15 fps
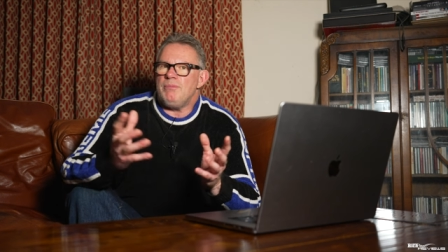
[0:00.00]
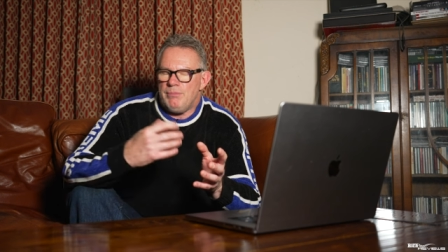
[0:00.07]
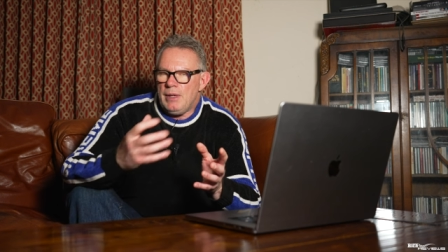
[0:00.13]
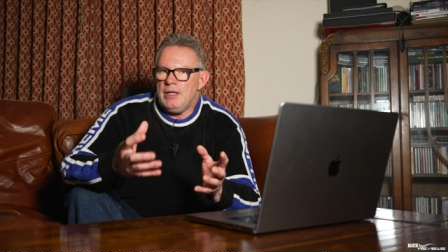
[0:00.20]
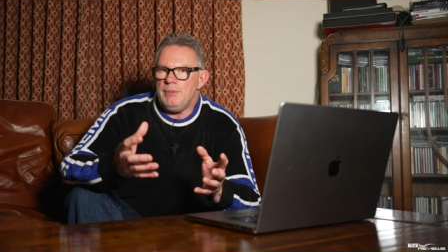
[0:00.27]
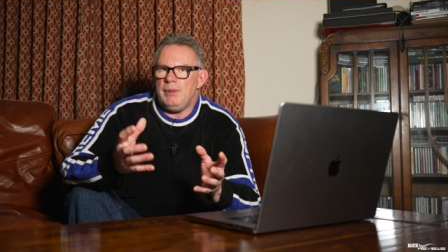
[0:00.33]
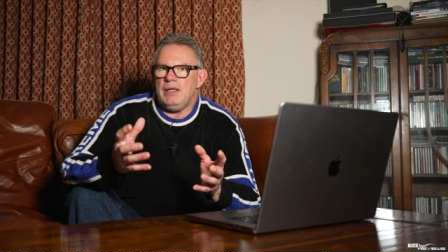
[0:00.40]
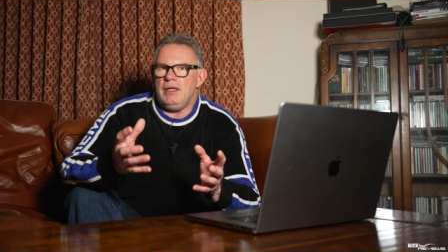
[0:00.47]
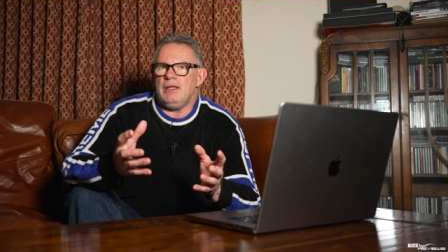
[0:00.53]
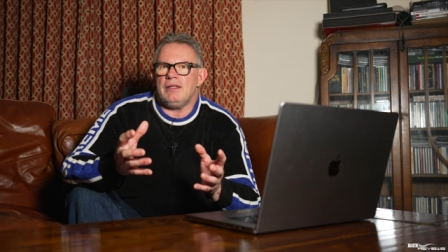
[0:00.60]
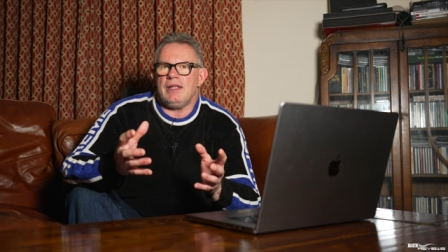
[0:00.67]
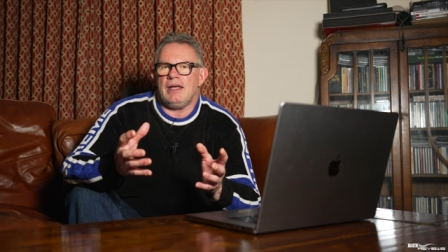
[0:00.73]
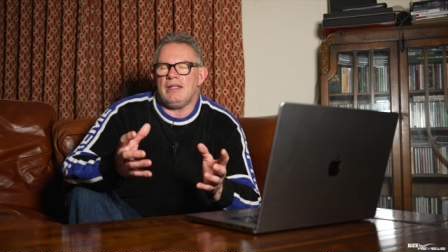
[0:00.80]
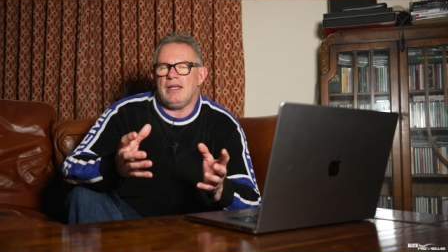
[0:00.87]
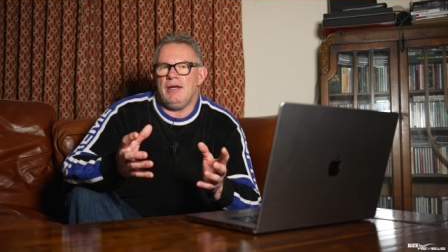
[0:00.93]
It may be
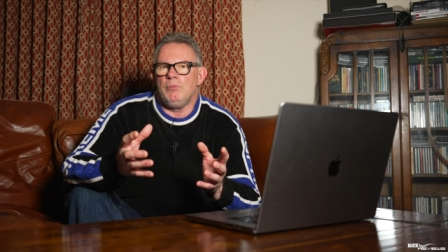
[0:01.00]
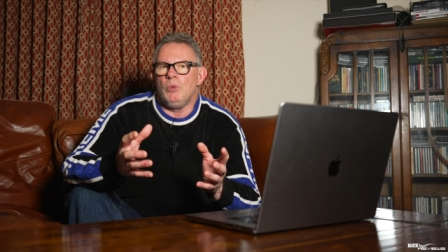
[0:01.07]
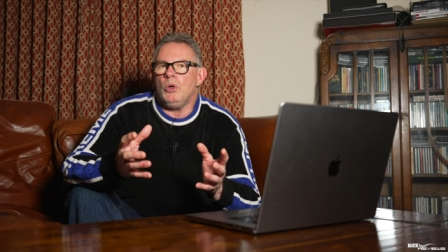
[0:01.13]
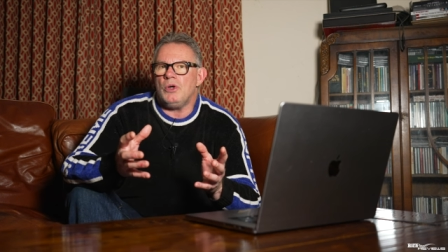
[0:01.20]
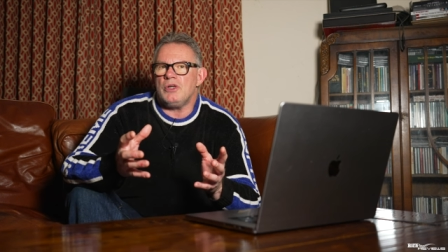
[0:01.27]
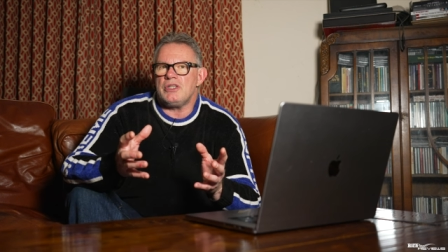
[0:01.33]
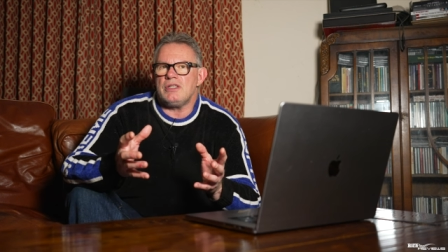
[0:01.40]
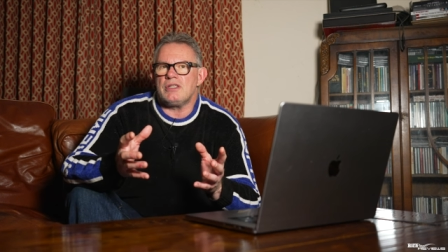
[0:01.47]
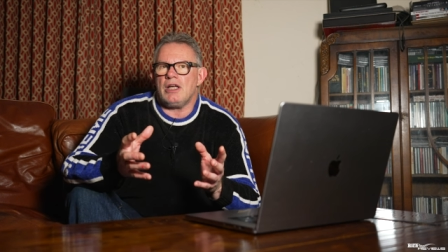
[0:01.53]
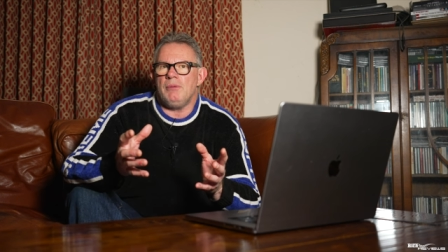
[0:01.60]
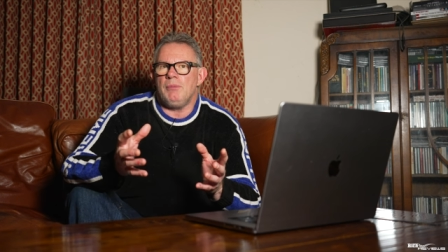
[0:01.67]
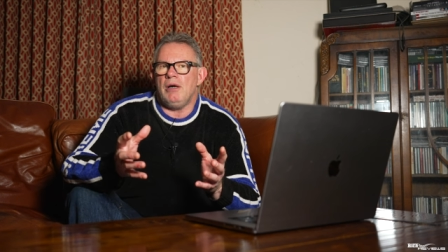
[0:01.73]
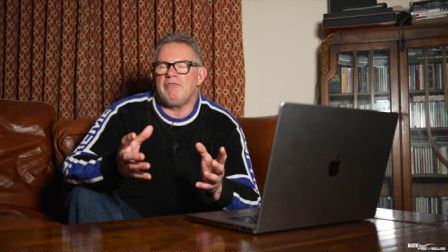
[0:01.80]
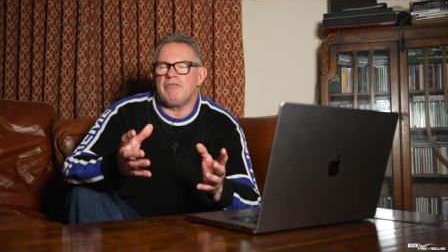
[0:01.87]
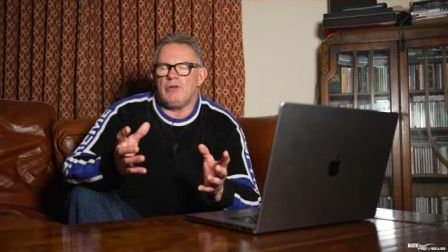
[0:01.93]
that their mortgages
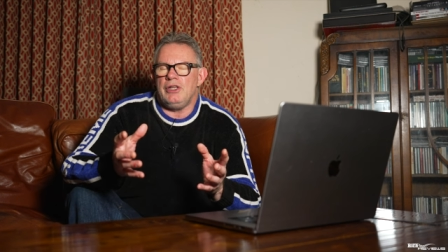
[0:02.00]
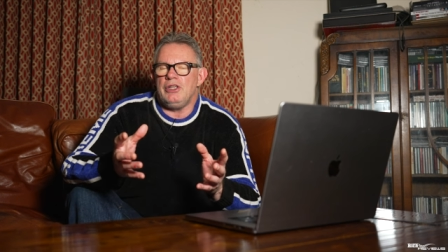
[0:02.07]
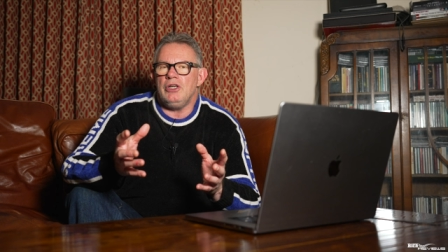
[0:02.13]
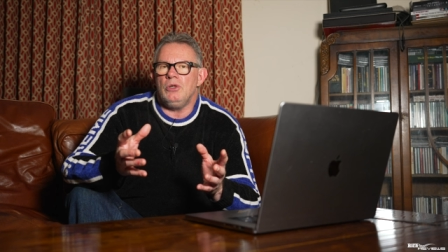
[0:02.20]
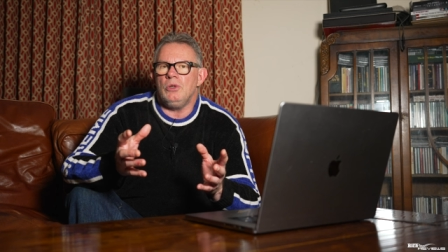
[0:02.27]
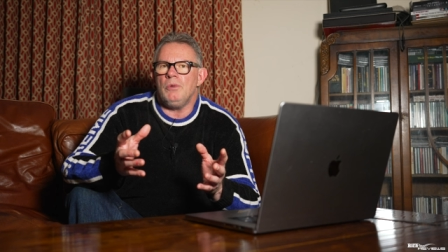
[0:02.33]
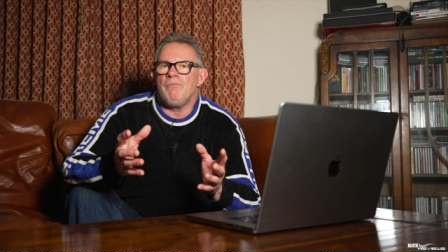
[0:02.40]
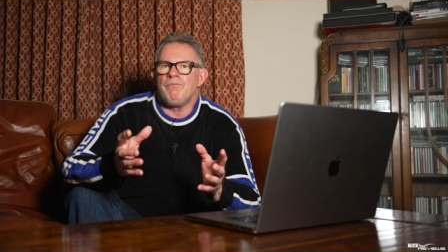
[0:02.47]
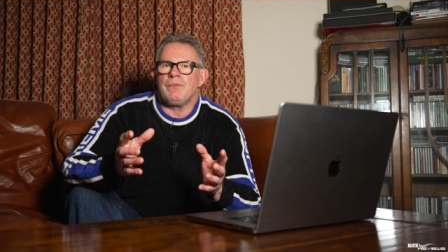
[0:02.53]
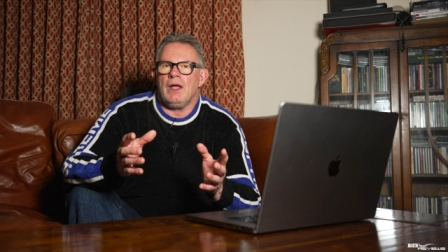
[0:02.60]
come up for renewal,